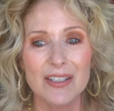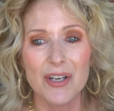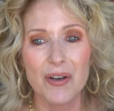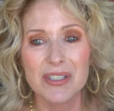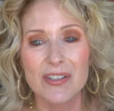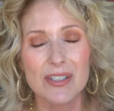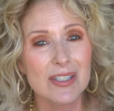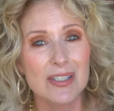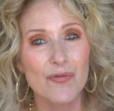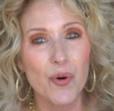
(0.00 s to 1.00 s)
you know,
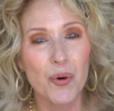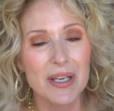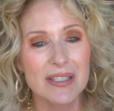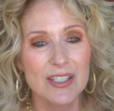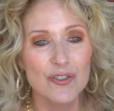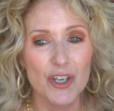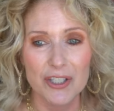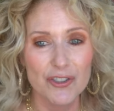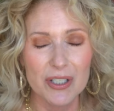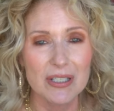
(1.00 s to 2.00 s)
Sephora
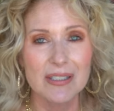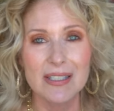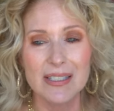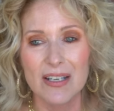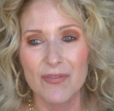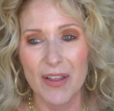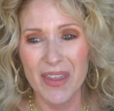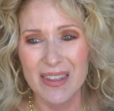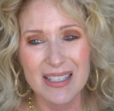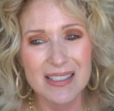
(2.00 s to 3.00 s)
suggestions and stuff like
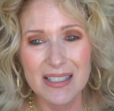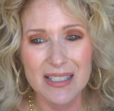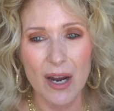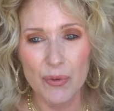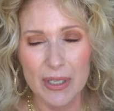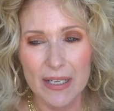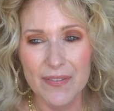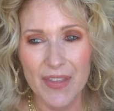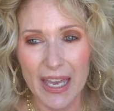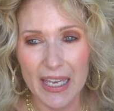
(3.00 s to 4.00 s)
that. This is not really
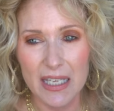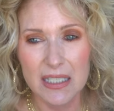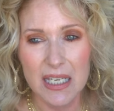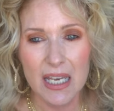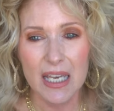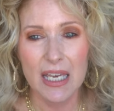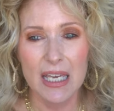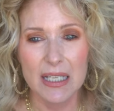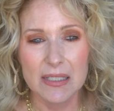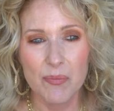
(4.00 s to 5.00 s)
that.
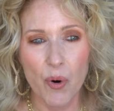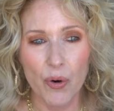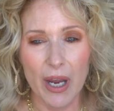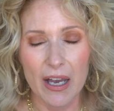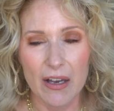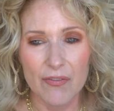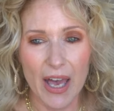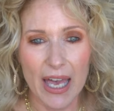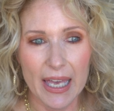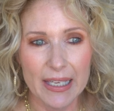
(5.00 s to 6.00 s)
It's more of
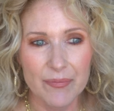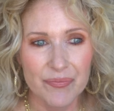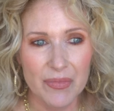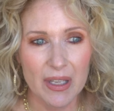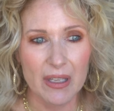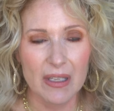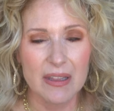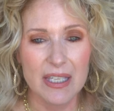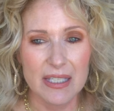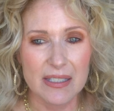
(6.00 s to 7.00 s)
a,
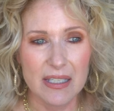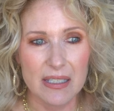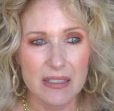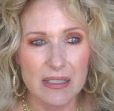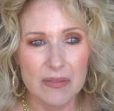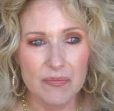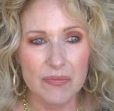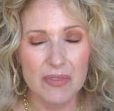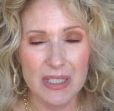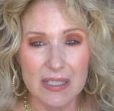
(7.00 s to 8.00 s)
this is,
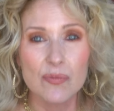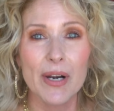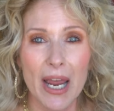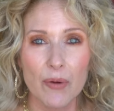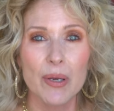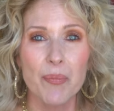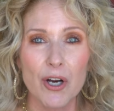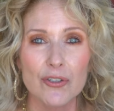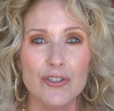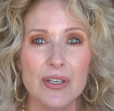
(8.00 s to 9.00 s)
this is what I
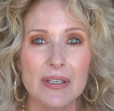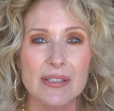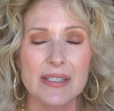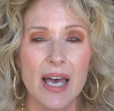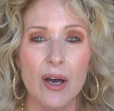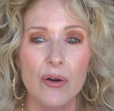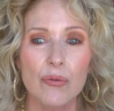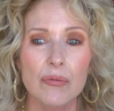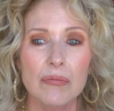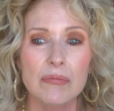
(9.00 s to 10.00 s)
repurchase. So,